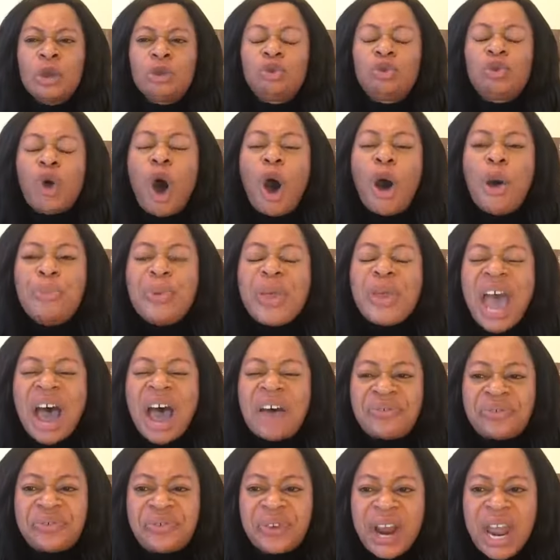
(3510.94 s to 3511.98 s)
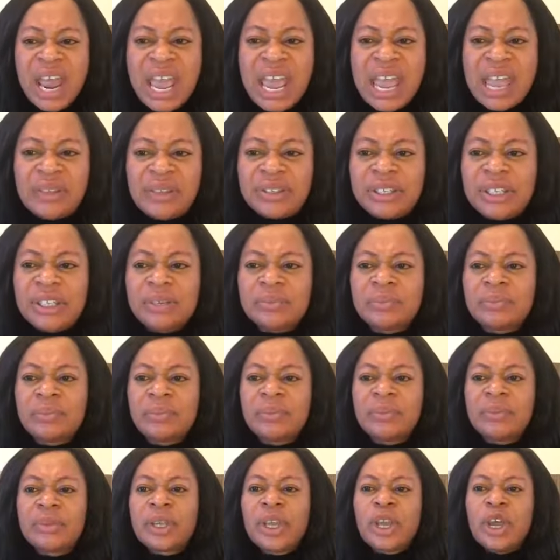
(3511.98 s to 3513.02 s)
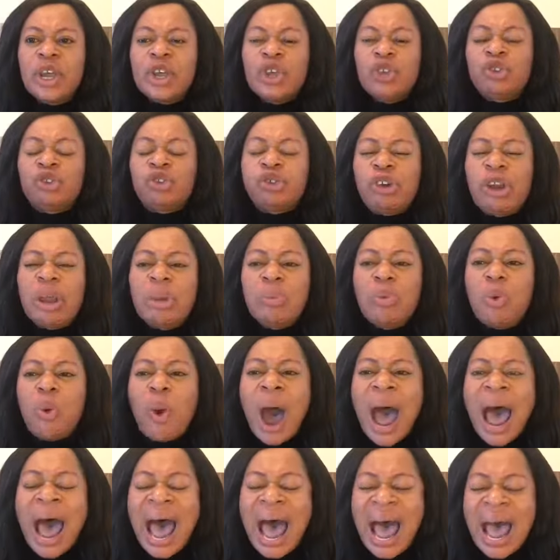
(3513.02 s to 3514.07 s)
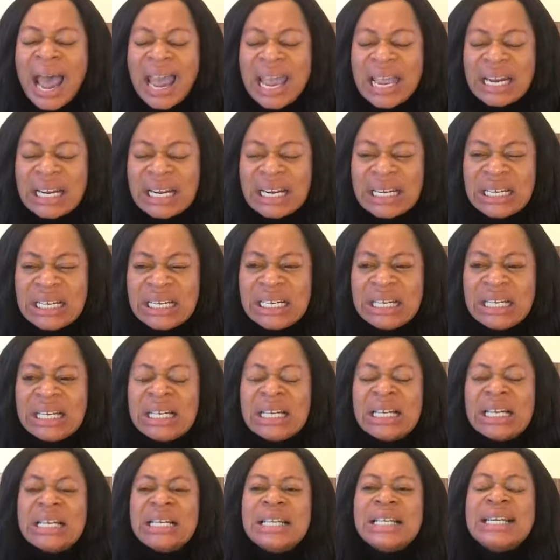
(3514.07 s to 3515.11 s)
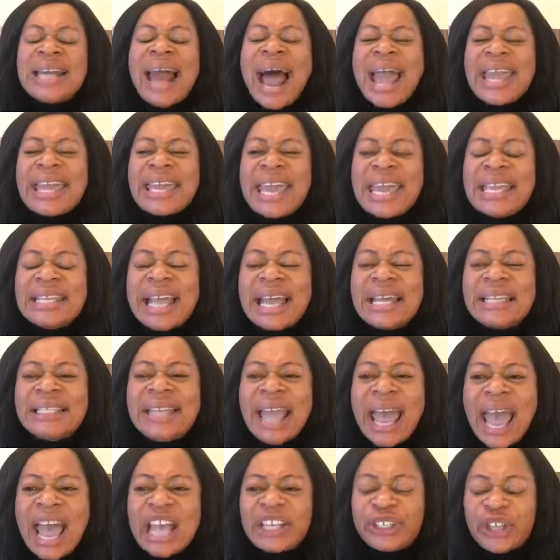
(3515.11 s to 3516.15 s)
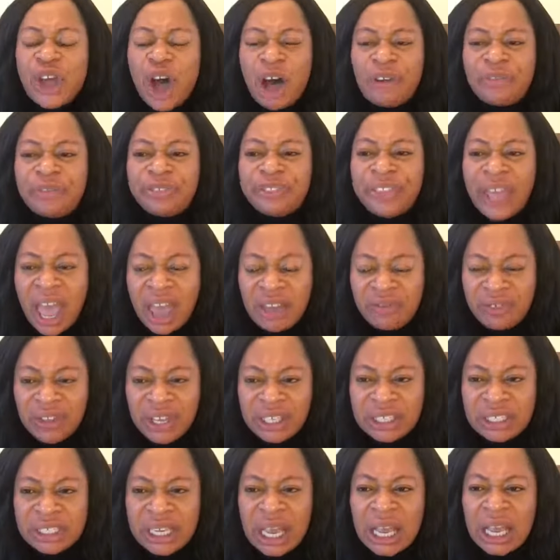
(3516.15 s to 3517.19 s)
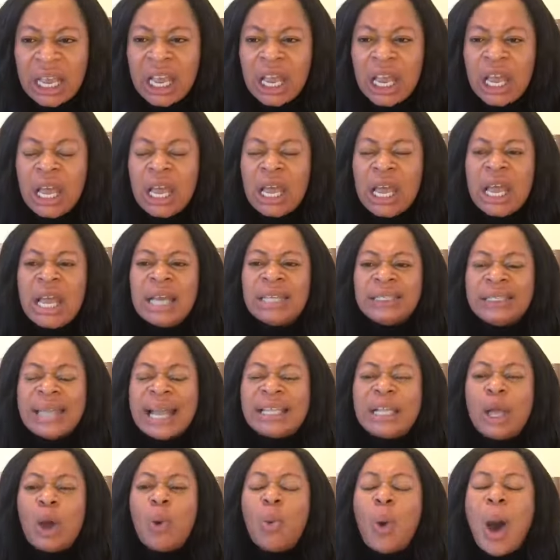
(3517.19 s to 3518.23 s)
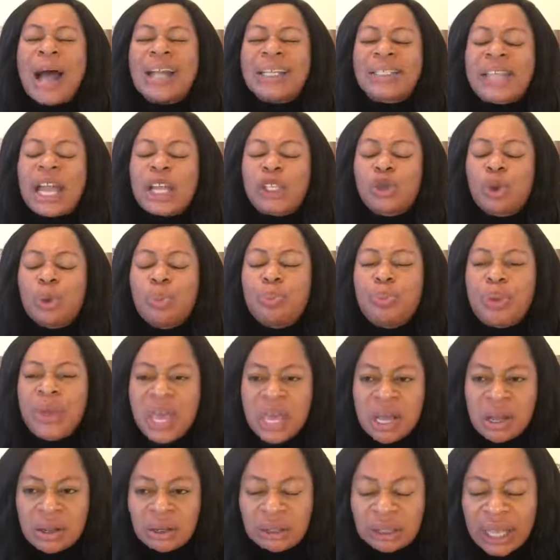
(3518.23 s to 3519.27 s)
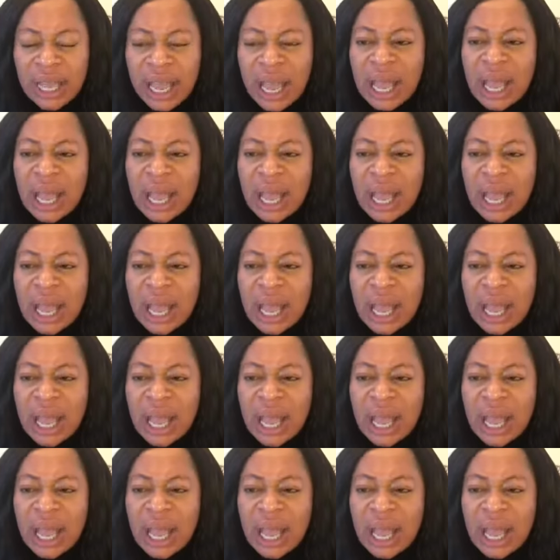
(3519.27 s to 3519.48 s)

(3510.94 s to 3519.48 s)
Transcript: Don't be afraid. Dream wild. Like in the days of David. That they wanted to build.